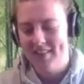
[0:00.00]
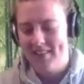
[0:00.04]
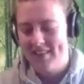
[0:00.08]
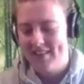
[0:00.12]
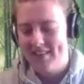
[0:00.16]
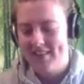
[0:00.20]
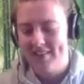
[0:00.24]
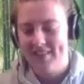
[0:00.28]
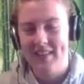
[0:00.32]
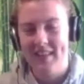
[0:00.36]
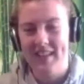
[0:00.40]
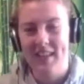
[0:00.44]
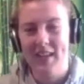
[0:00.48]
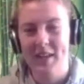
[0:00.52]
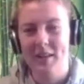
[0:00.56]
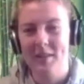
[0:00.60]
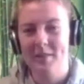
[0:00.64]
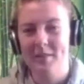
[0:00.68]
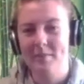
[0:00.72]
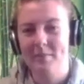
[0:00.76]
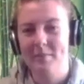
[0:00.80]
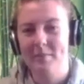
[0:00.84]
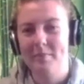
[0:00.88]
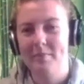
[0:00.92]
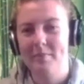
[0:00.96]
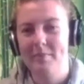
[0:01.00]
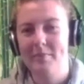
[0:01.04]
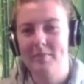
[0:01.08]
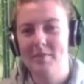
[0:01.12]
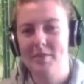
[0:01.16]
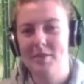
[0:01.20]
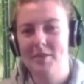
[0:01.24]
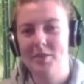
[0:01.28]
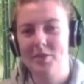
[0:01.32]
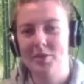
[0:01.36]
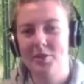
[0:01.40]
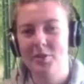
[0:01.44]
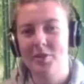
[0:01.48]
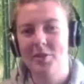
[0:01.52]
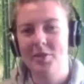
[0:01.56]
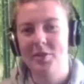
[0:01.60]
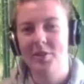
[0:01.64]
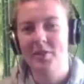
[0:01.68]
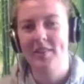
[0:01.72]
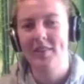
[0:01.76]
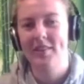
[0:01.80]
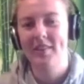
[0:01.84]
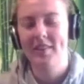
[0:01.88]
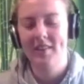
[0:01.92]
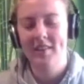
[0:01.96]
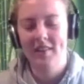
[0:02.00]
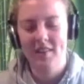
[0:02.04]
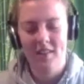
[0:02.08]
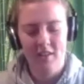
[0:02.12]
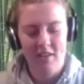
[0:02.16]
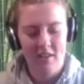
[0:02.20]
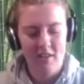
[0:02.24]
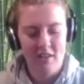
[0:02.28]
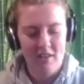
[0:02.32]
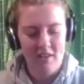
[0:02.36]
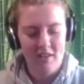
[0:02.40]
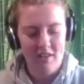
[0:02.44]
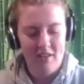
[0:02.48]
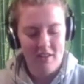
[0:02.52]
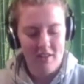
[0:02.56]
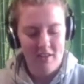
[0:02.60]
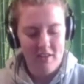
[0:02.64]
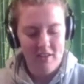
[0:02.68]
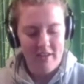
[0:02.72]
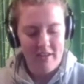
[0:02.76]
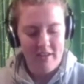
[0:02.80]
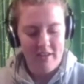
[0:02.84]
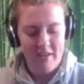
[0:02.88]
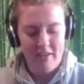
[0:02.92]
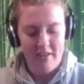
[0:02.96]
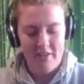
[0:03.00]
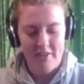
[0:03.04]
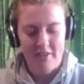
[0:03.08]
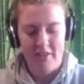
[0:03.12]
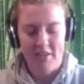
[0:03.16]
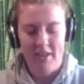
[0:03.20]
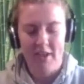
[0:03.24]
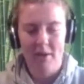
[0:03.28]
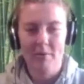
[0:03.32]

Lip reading: the store. The